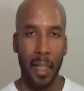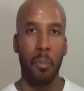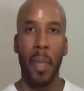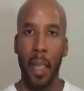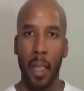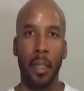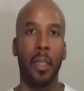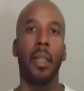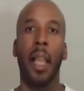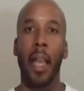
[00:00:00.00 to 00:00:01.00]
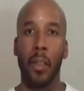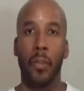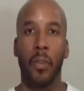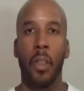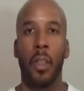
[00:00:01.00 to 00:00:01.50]
and man and
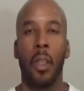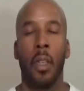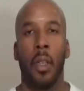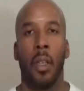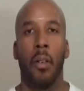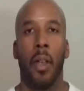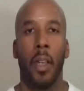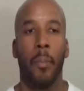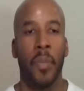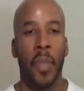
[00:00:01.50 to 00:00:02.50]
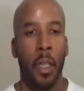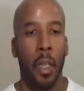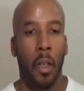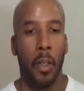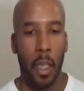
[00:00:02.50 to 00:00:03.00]
life, right?
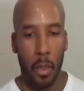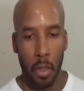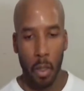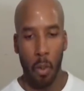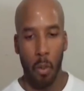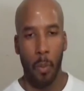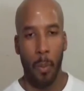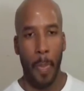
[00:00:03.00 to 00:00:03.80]
Okay, so